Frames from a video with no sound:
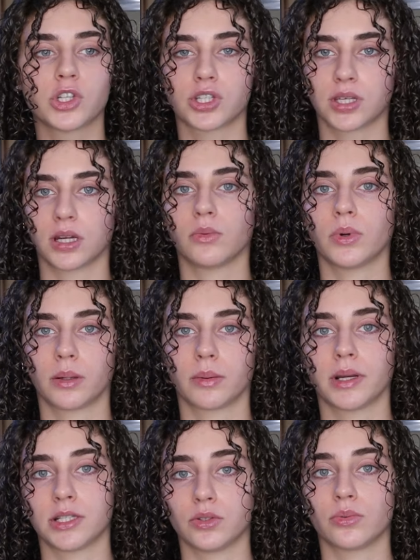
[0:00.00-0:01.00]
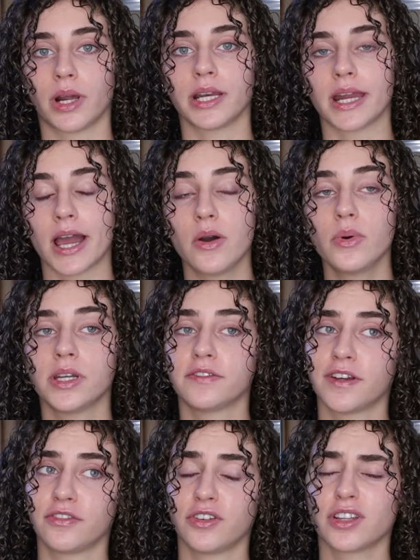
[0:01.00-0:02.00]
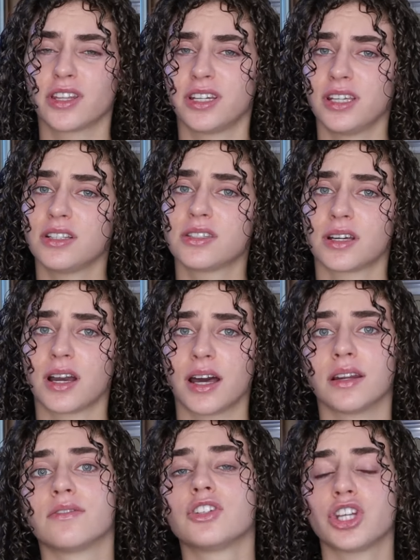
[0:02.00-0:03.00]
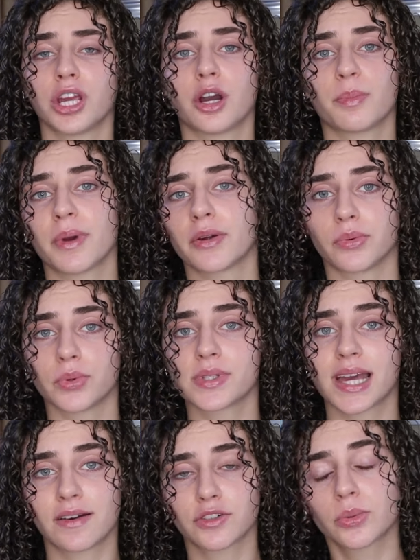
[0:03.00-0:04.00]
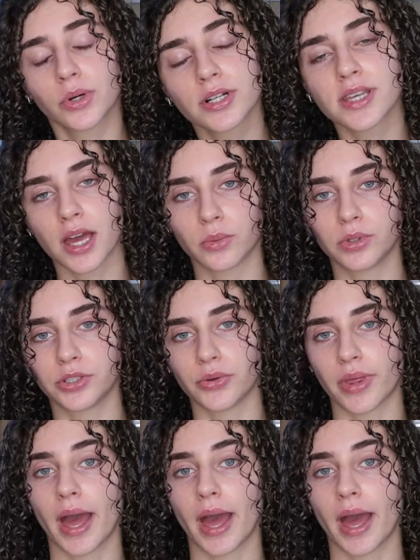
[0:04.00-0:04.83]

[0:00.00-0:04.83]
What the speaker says: which is what I'm gonna do right now. And if I feel the need to kind of shake up my roots afterwards, I will do